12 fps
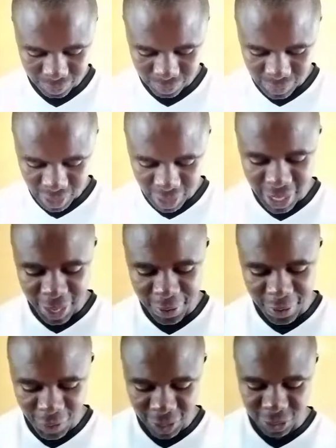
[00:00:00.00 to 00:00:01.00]

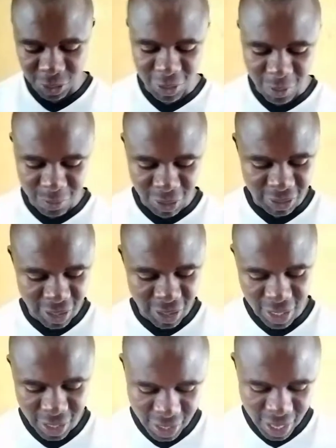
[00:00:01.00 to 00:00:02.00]
refer to Thomas
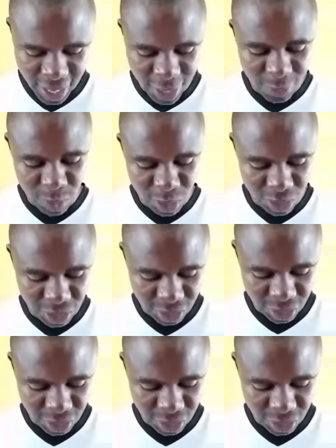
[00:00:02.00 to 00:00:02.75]
Haywood